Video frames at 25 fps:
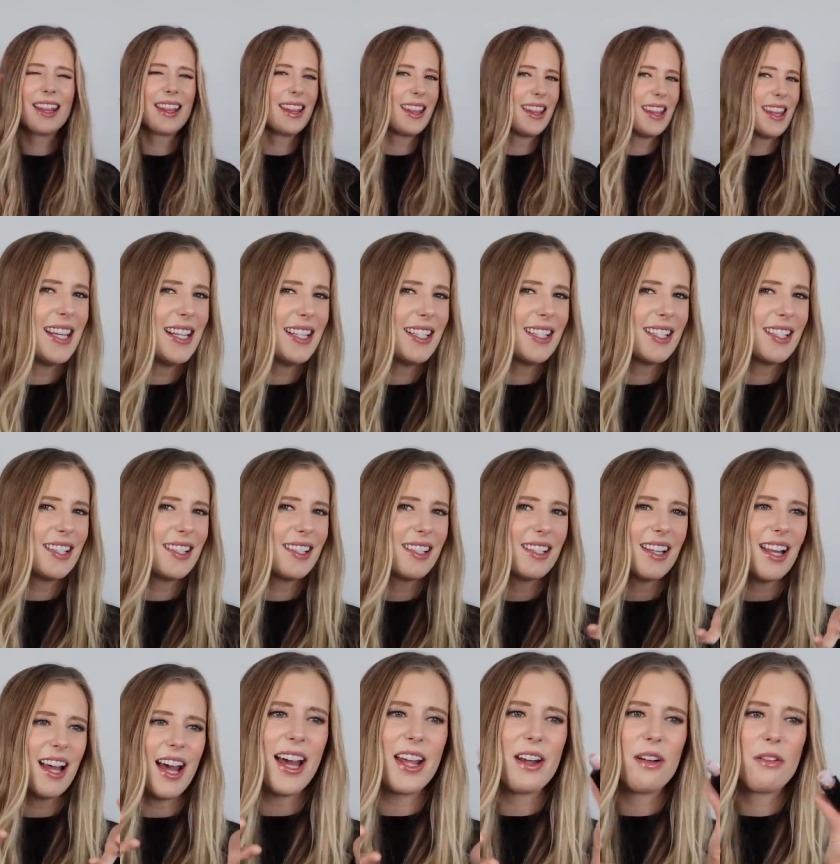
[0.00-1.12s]

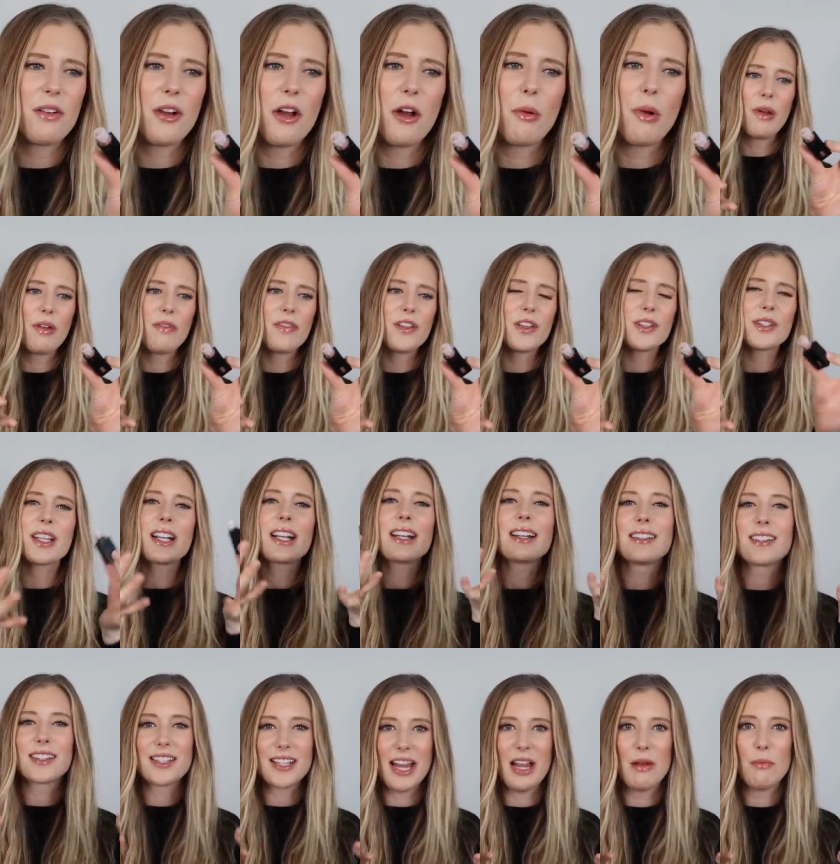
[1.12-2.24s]
this, I don't know, it feels like a
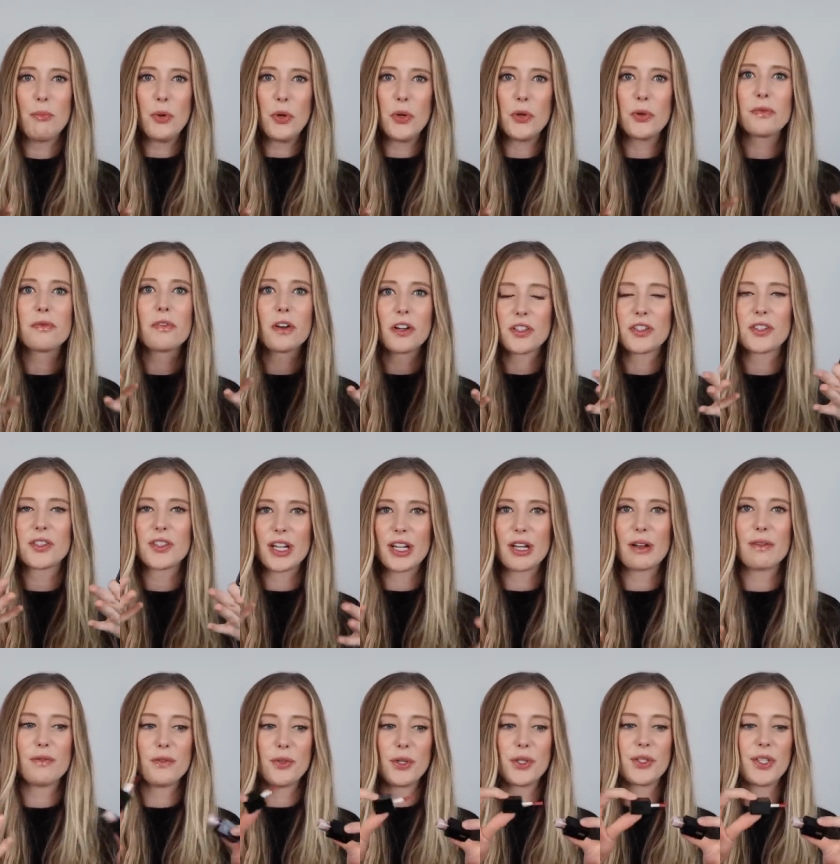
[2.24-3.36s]
sample versus like
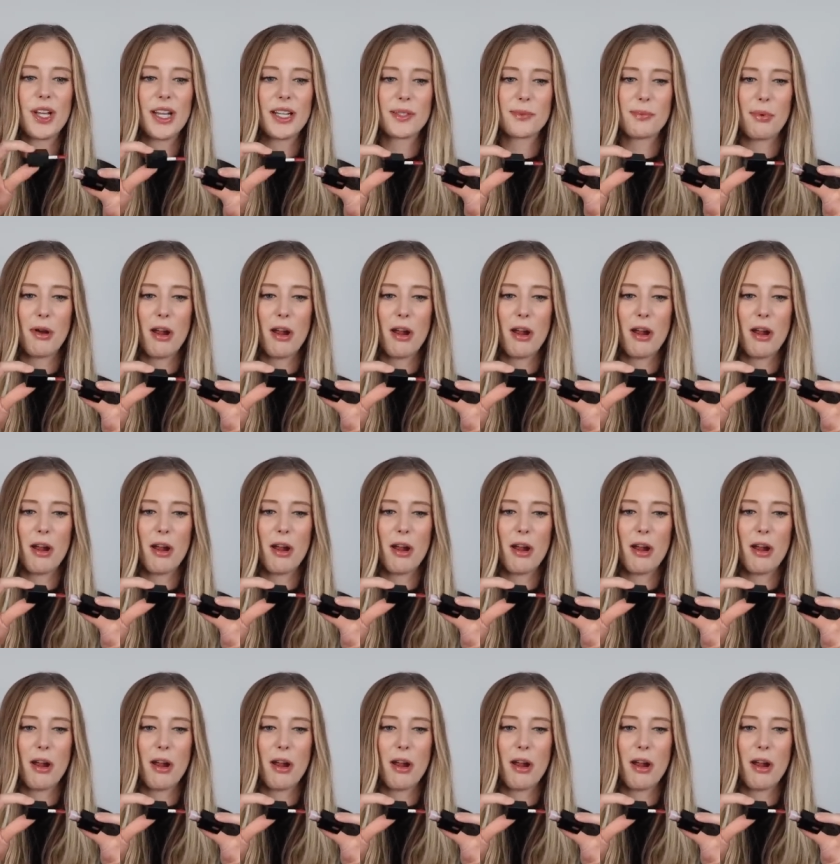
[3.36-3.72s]
a full size